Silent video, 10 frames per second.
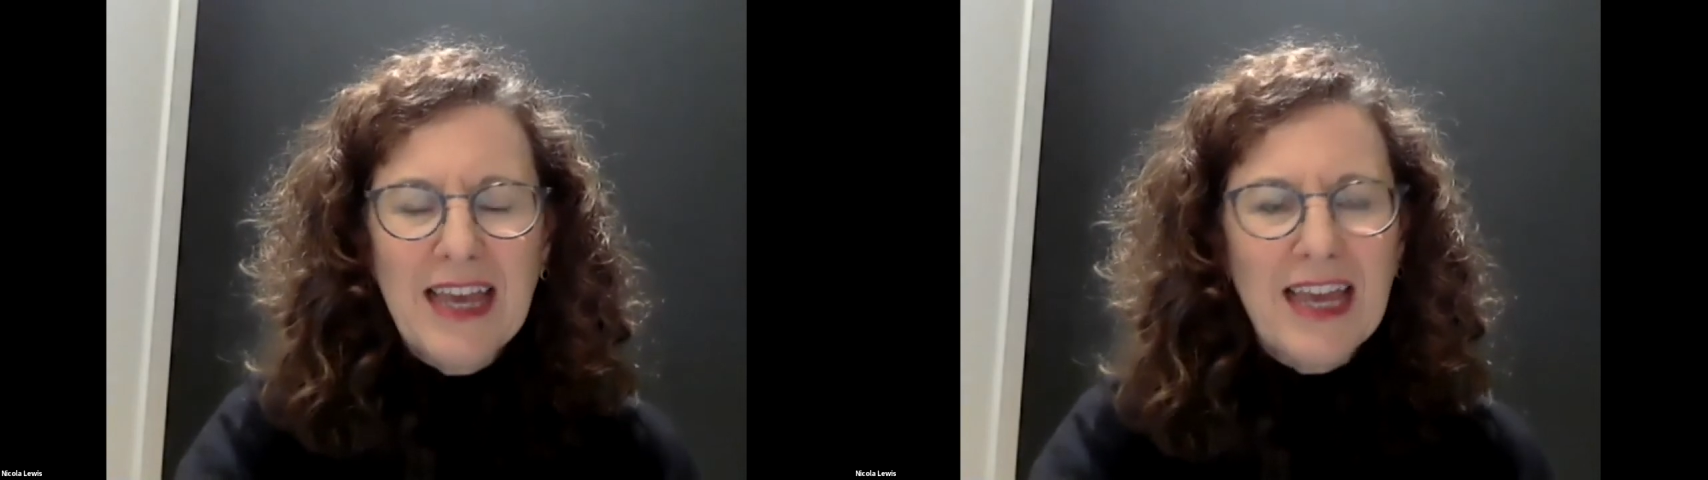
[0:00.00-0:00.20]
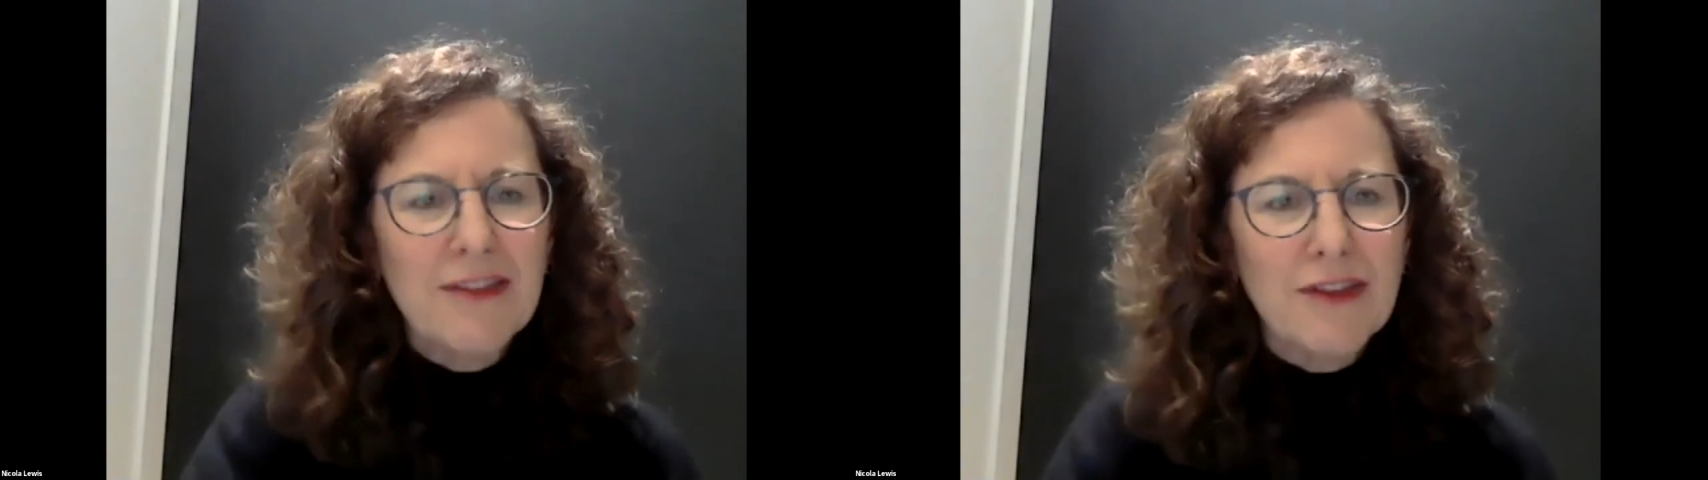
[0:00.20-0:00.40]

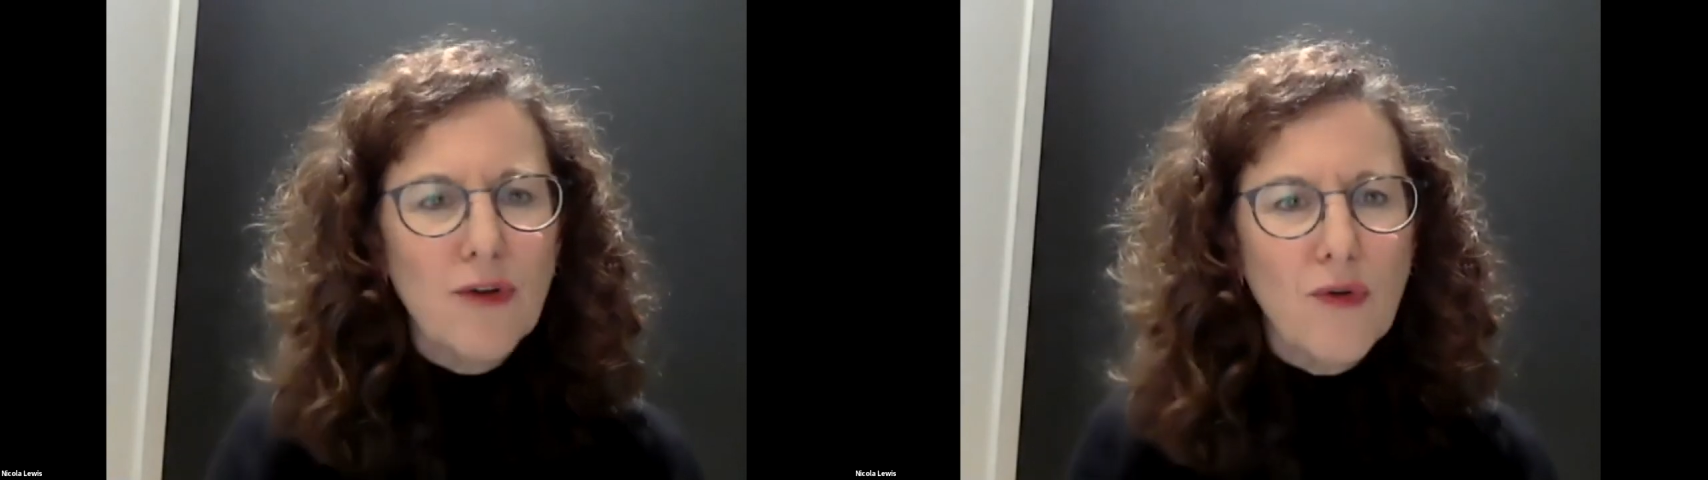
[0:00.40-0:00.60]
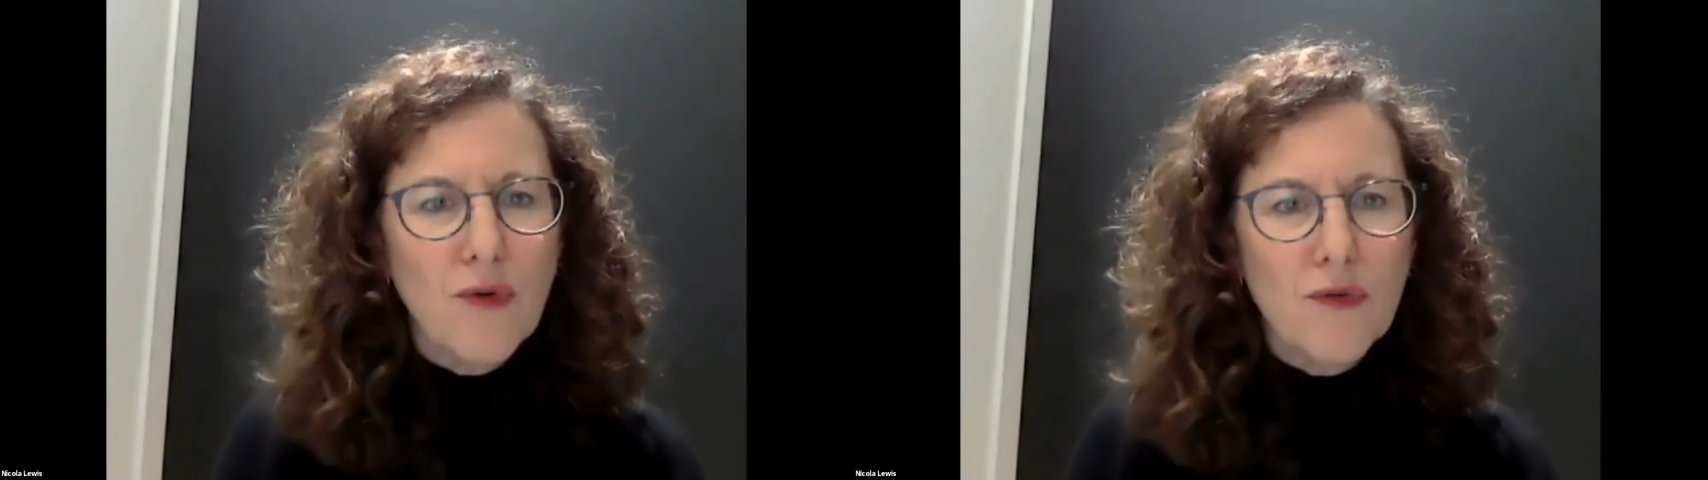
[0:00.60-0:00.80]
in the
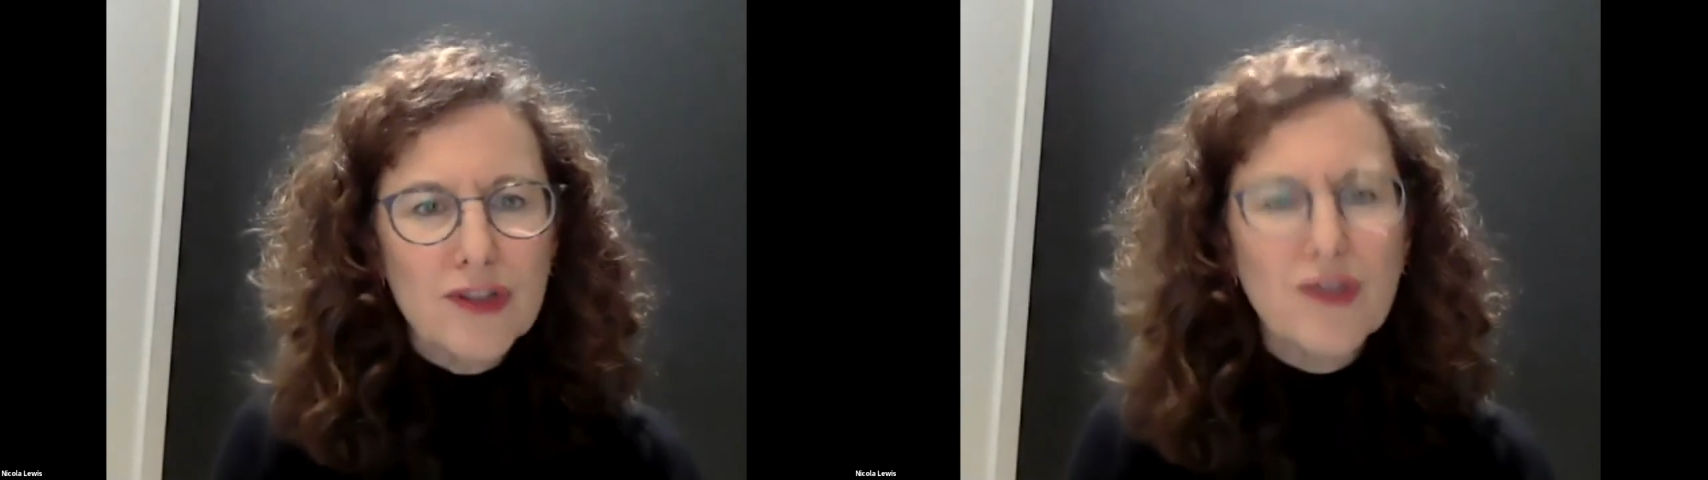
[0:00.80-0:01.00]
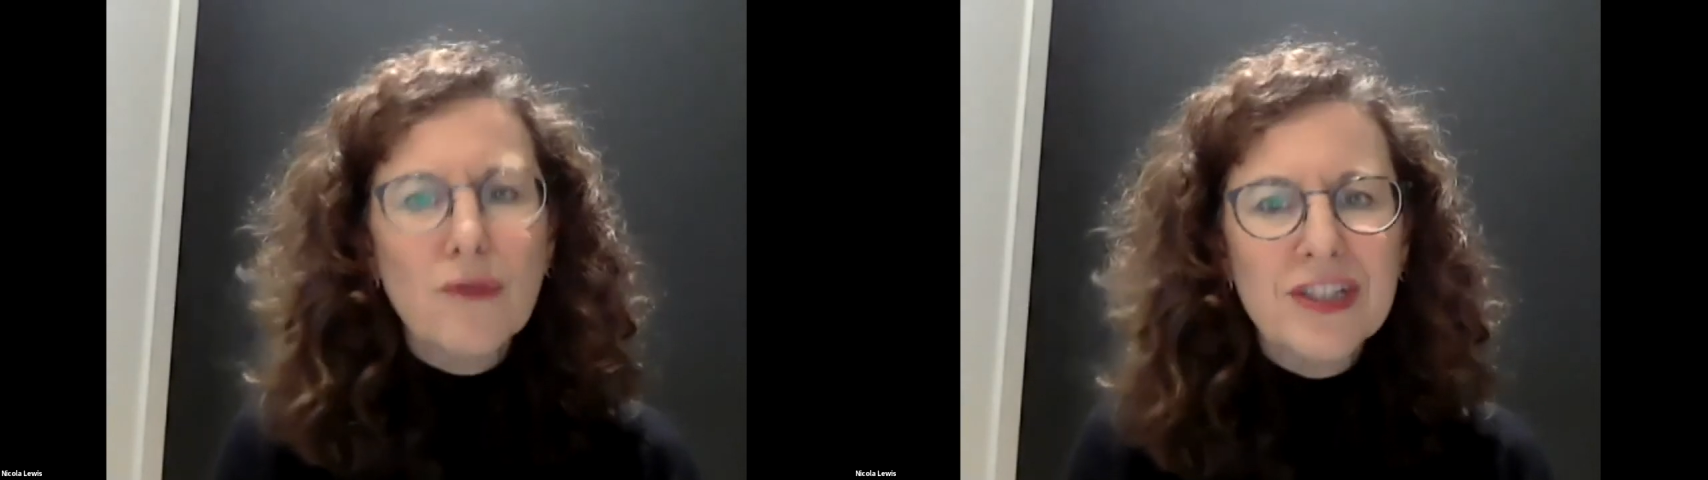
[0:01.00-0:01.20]
court
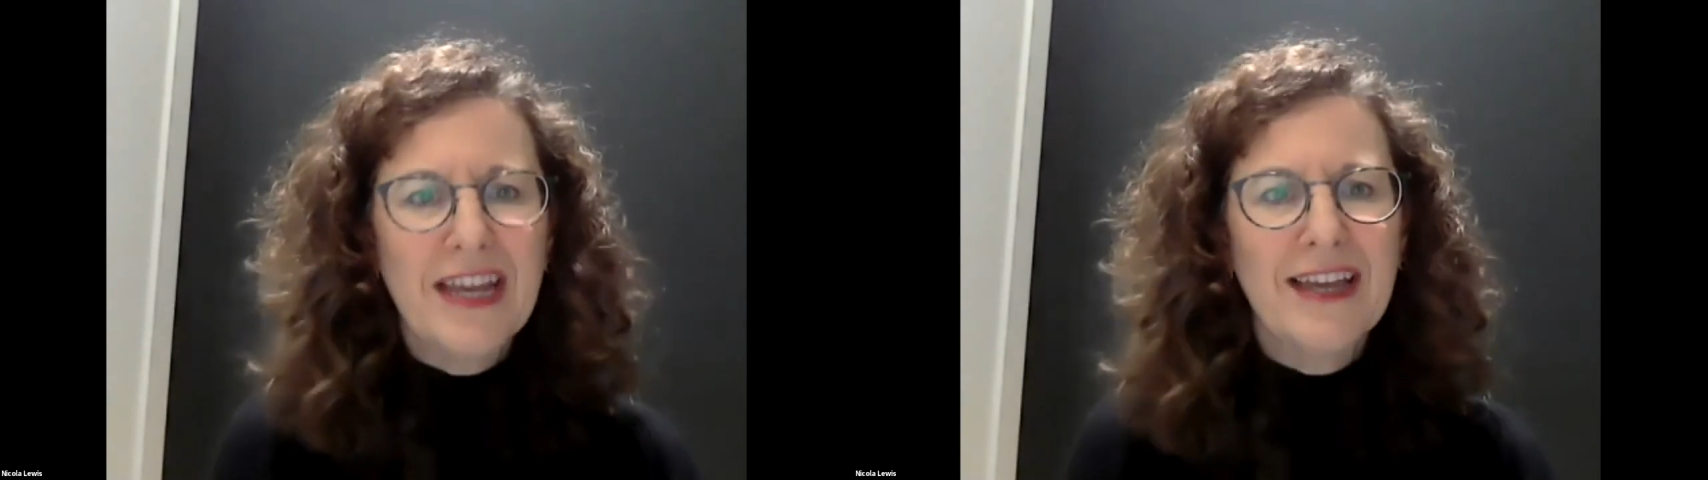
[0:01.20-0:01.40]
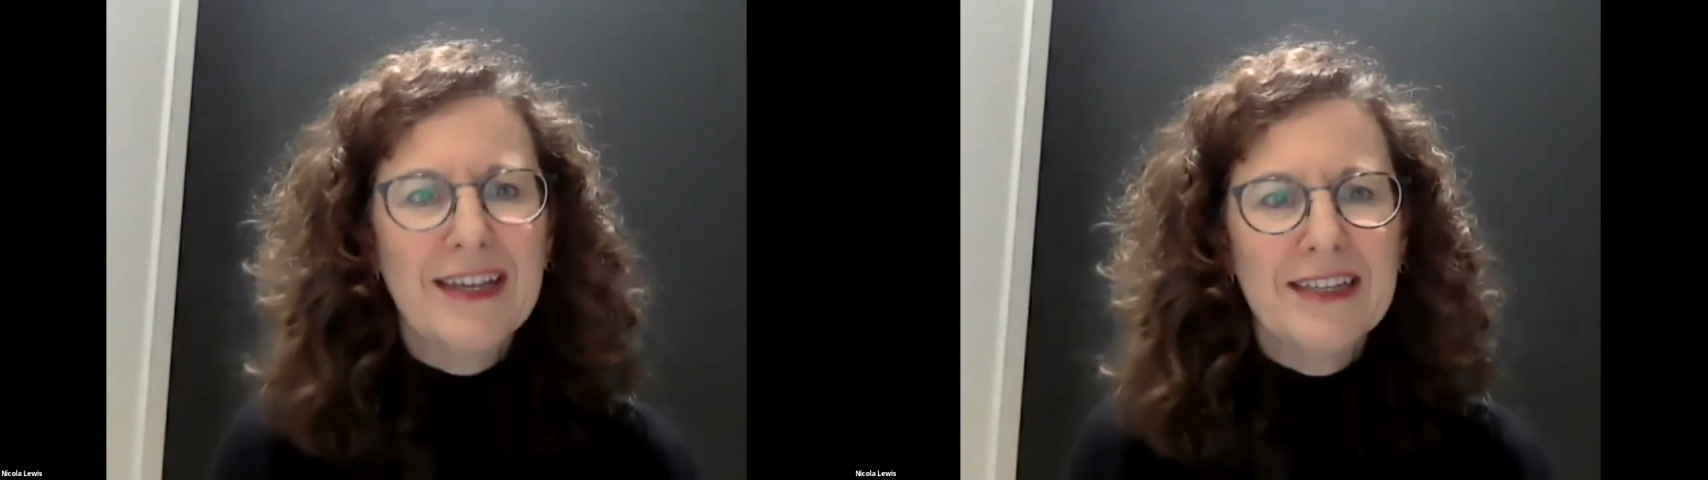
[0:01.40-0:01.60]

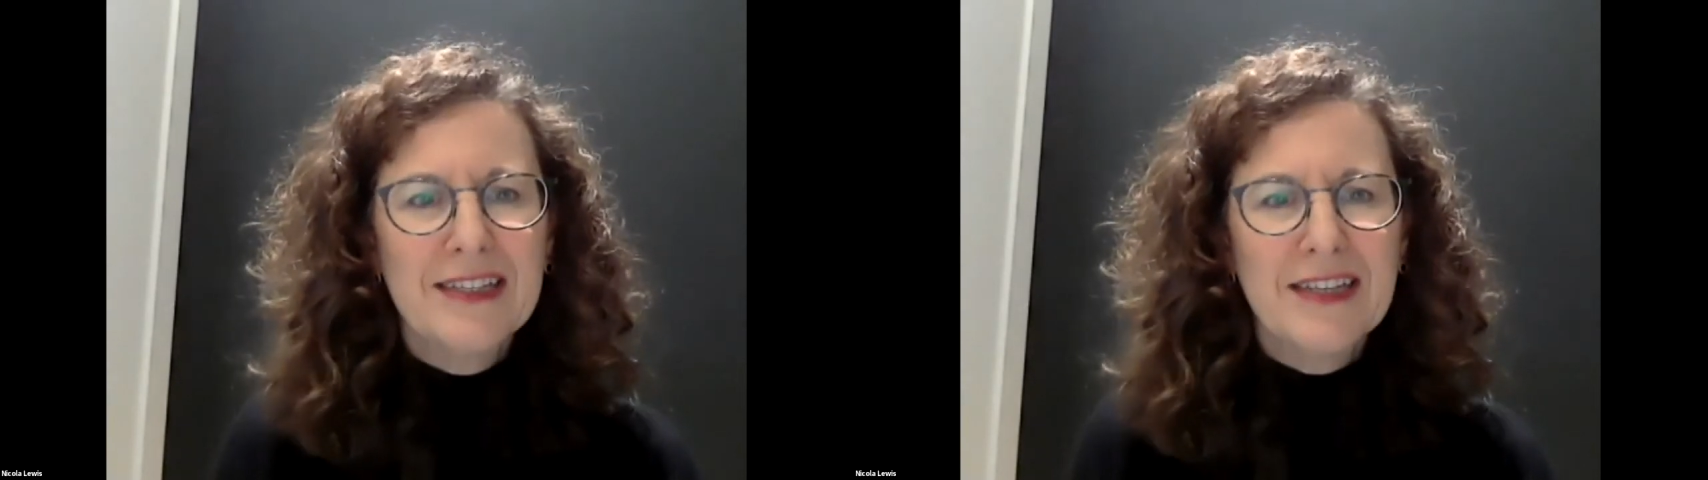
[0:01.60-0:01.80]
context,